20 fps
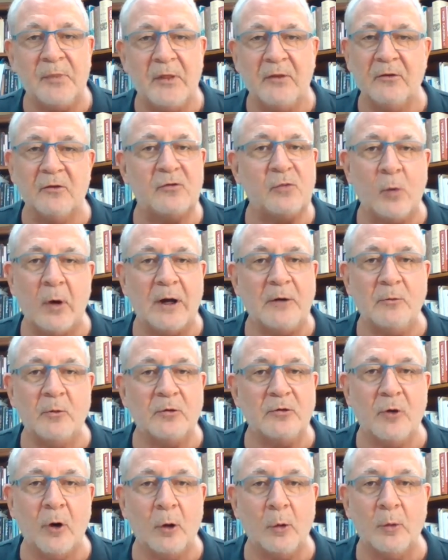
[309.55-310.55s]
This wine would
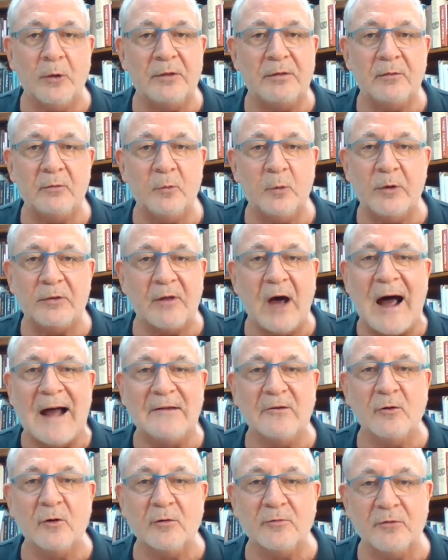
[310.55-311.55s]
go with
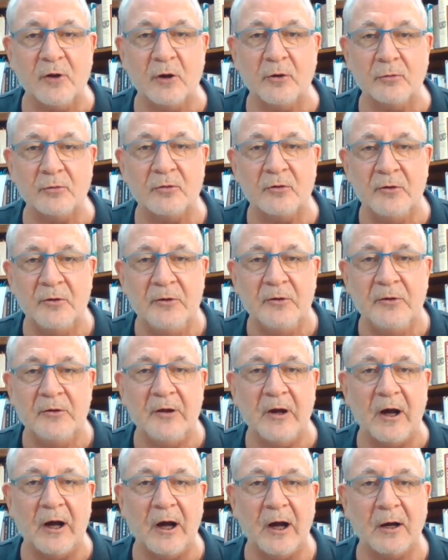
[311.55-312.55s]
either of those,
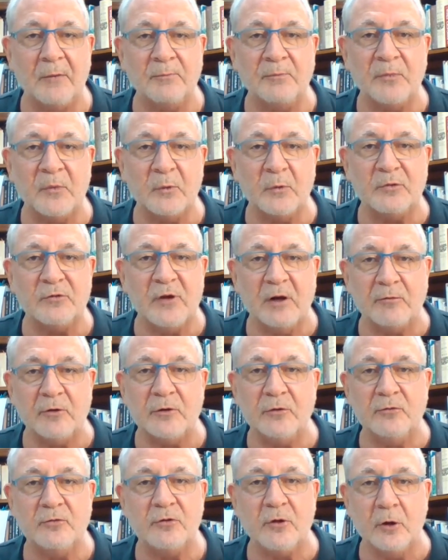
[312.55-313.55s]
whichever you
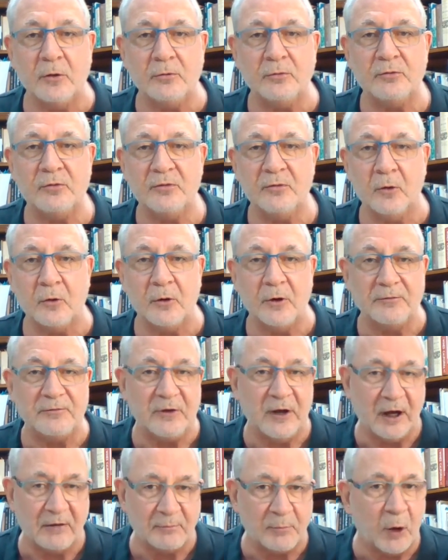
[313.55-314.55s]
chose, or if you
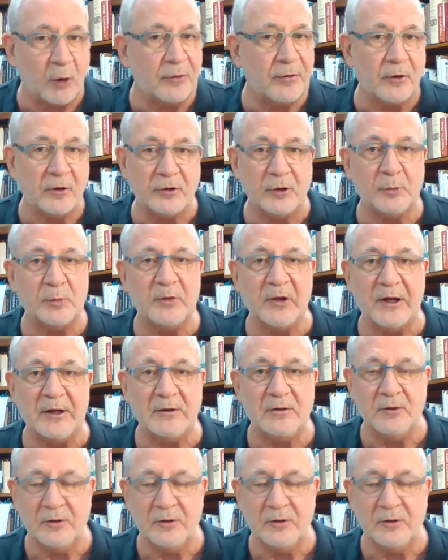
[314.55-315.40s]
have both on your plate.